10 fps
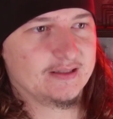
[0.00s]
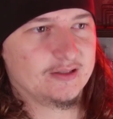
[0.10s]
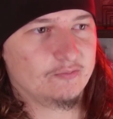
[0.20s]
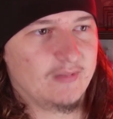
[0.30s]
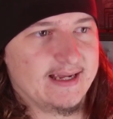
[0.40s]

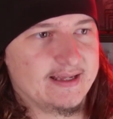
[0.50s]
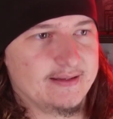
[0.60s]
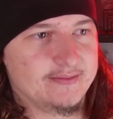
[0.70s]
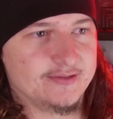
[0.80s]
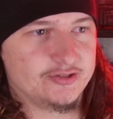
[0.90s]
where
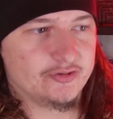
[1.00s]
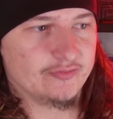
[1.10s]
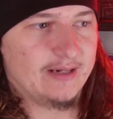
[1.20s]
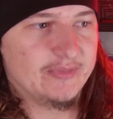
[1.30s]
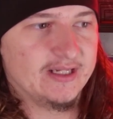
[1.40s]
the
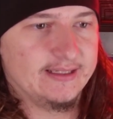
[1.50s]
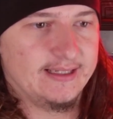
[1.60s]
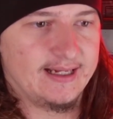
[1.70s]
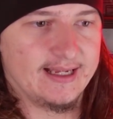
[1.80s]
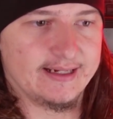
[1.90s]
drummer
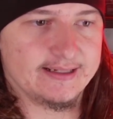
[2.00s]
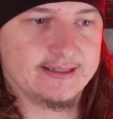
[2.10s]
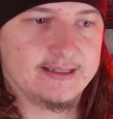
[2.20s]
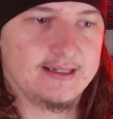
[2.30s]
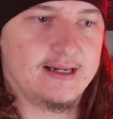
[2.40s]
like
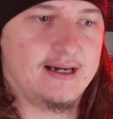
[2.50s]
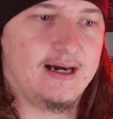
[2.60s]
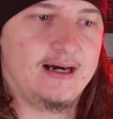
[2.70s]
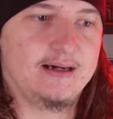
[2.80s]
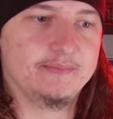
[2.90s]

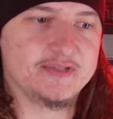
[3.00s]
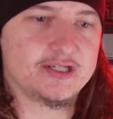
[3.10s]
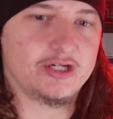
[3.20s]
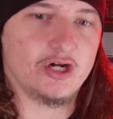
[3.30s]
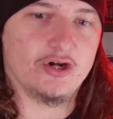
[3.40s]

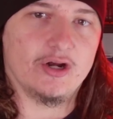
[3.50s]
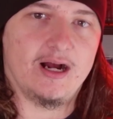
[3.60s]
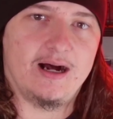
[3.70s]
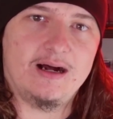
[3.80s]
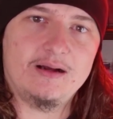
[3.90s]
arms go
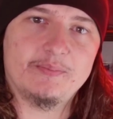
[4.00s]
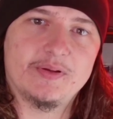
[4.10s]
up